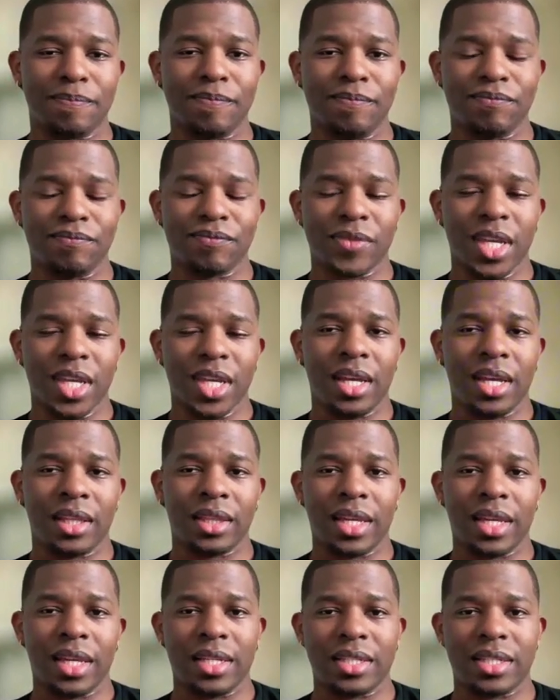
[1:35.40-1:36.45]
Um, and
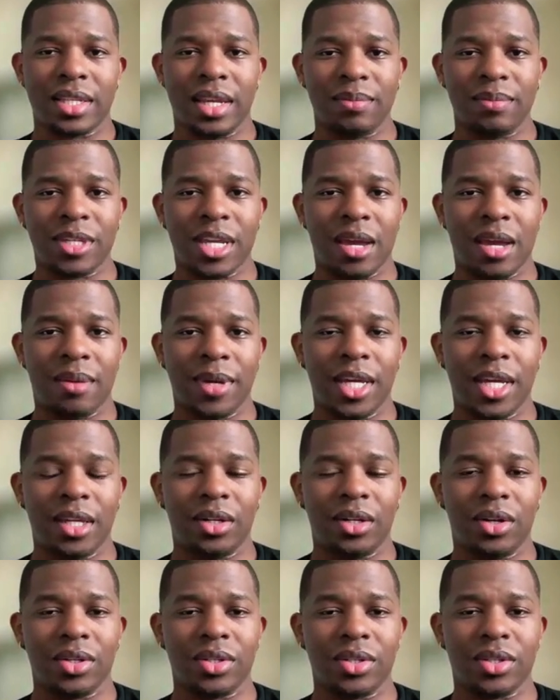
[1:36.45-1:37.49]
at that same time, I
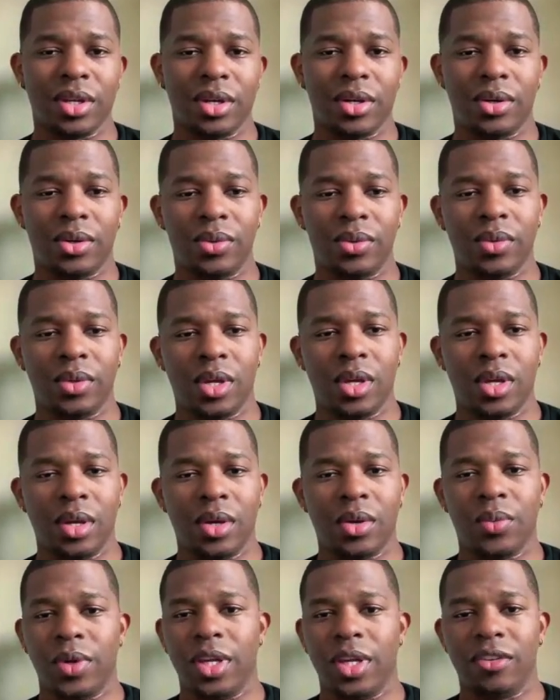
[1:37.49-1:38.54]
had also
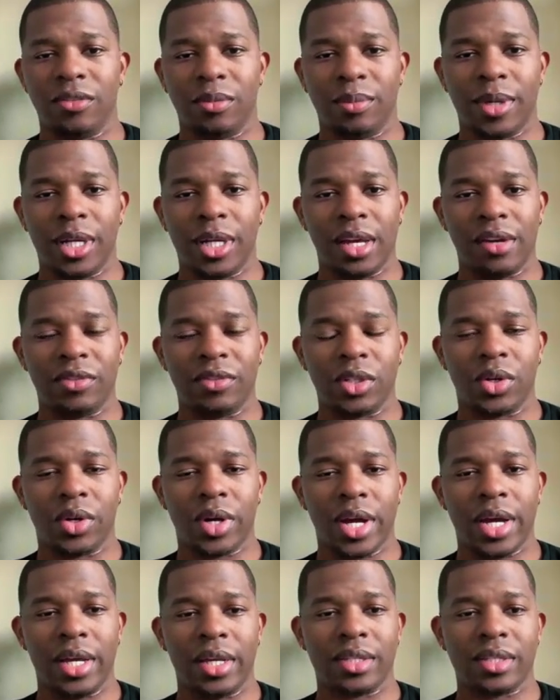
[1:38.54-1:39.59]
re-given my life to
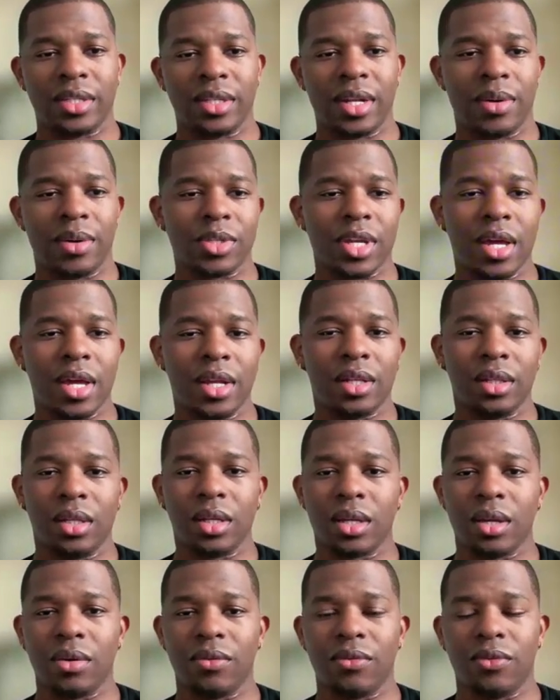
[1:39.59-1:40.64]
Christ, and I was kind of
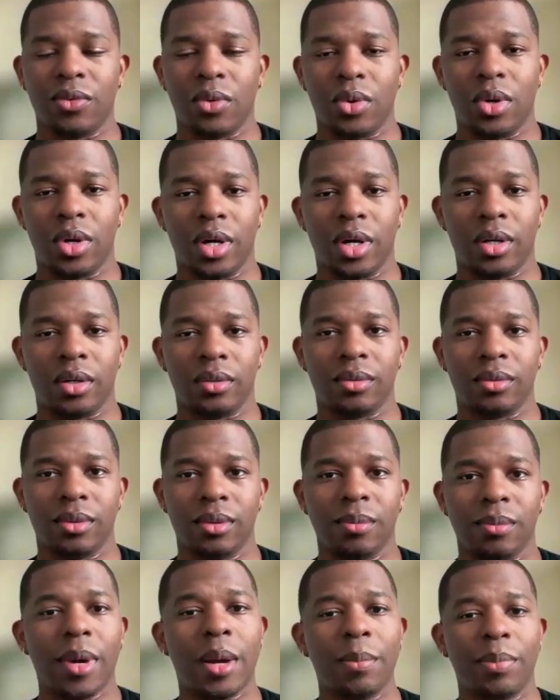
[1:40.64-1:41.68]
looking for
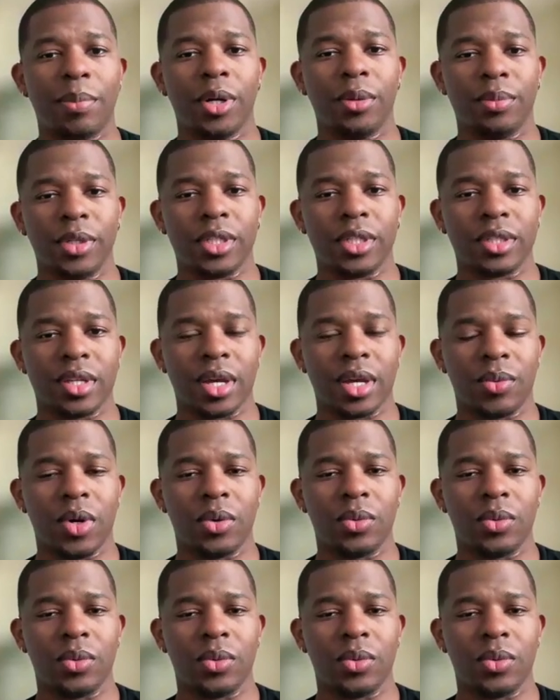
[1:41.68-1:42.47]
my purpose,